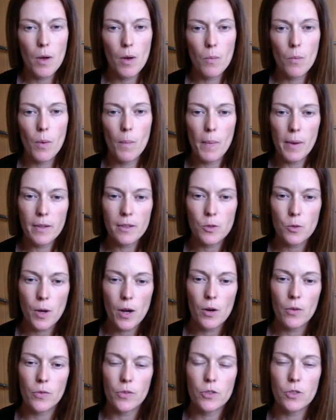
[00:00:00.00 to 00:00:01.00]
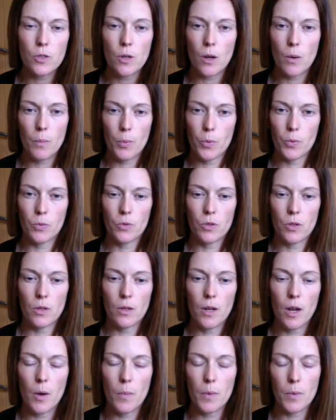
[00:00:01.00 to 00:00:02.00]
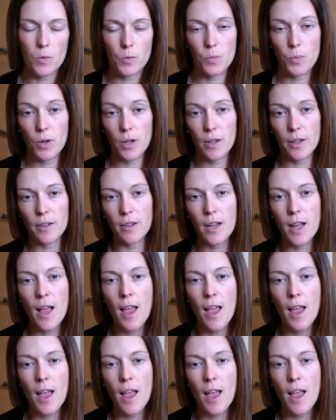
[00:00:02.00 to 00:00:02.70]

When mental health is so important, it was brilliant.